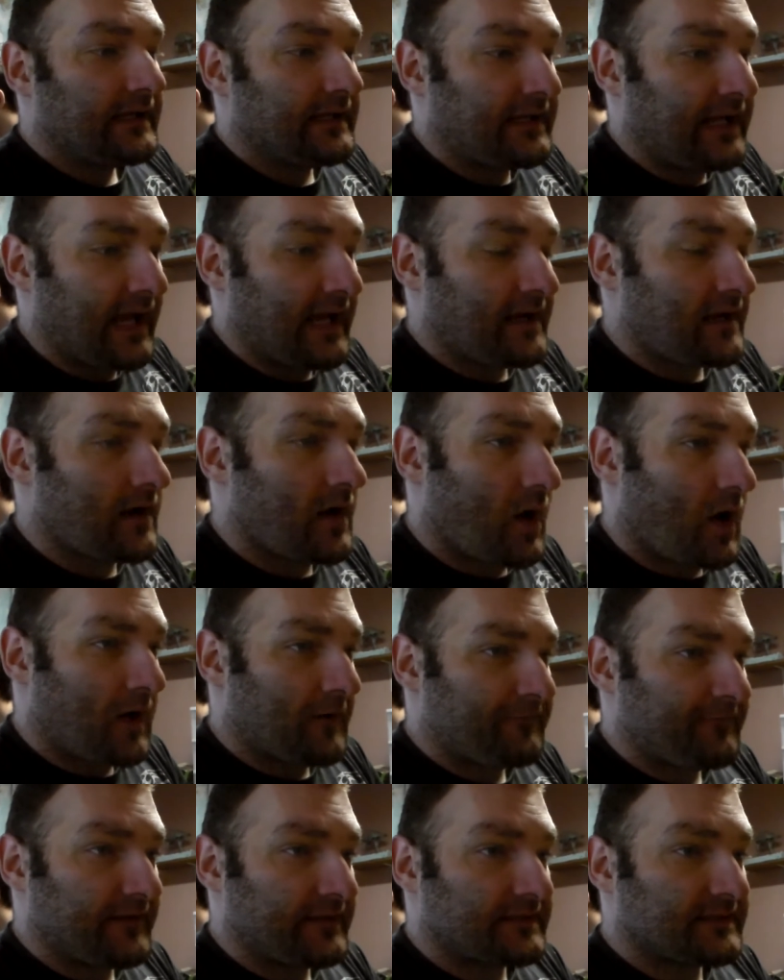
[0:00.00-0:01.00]
get into
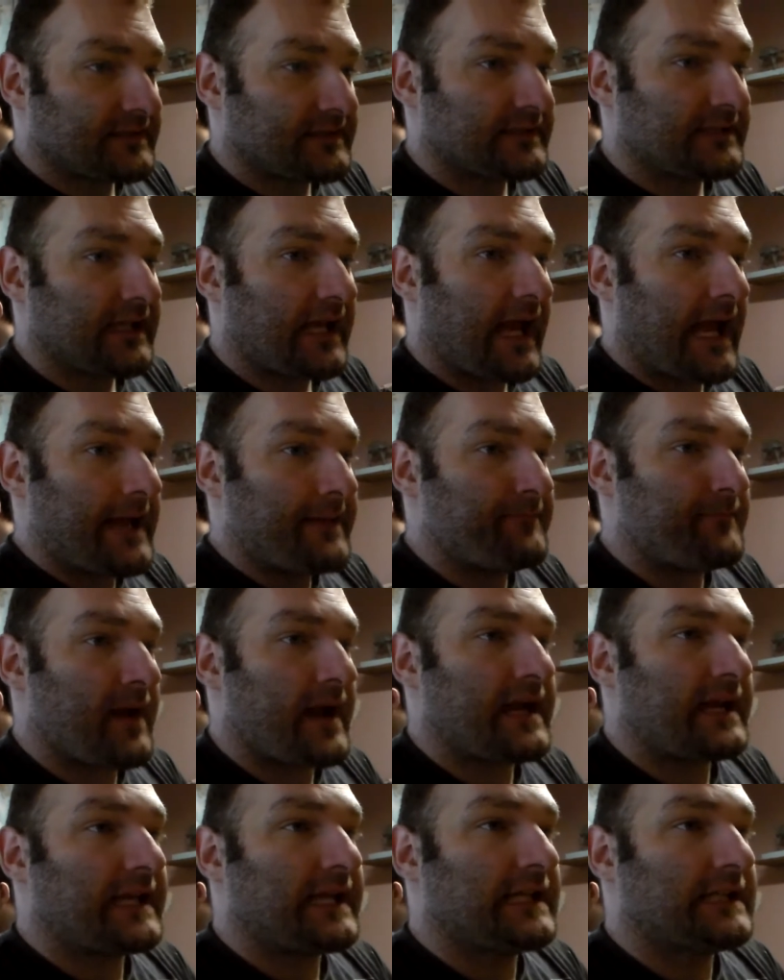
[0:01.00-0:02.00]
office and
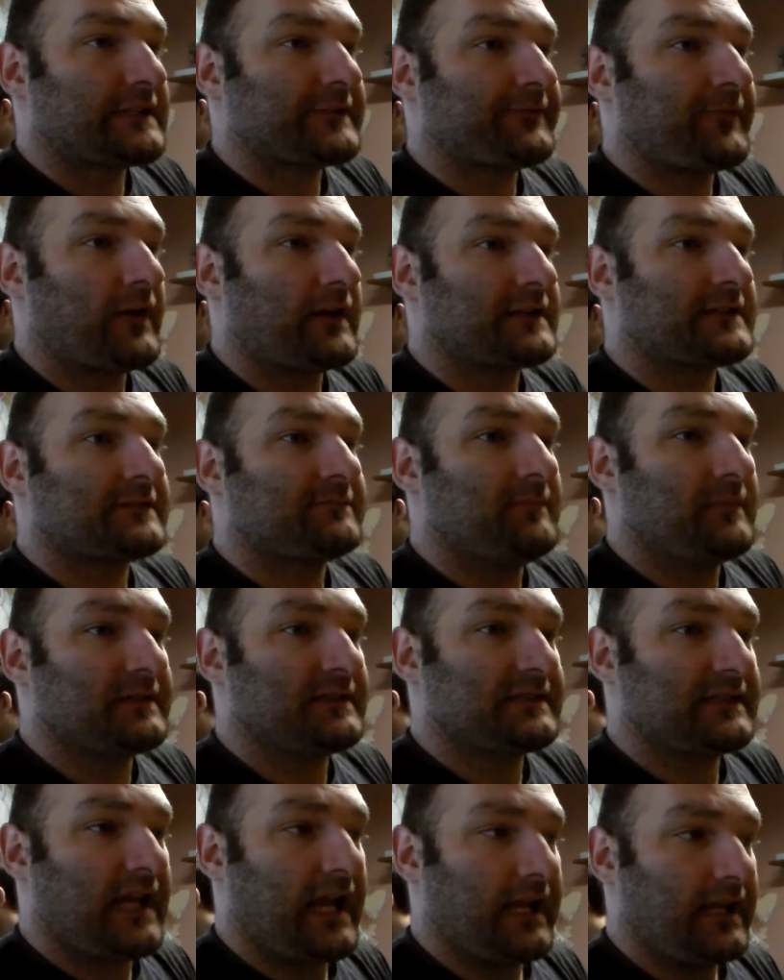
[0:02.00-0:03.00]
make his first
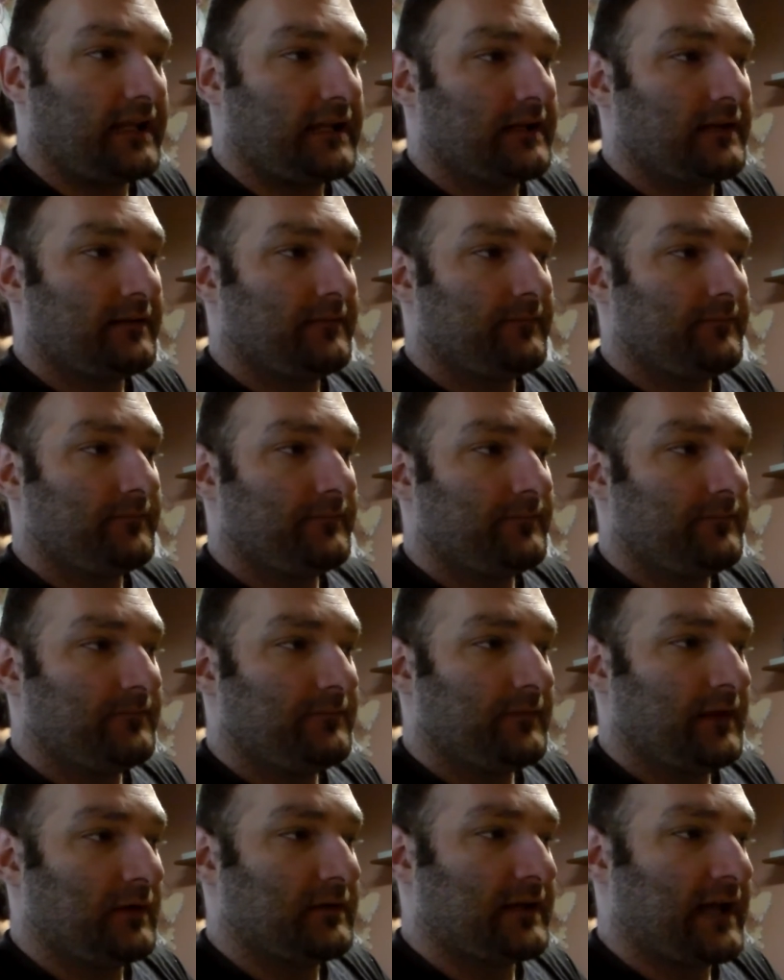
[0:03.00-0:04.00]
mistake
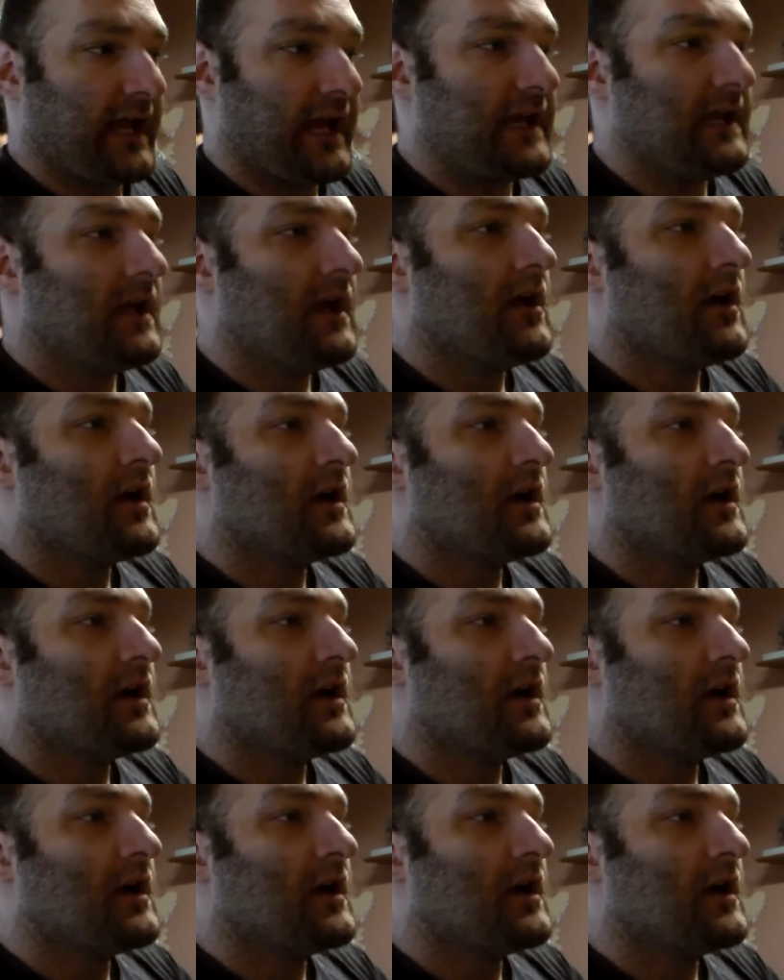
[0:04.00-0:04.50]
okay?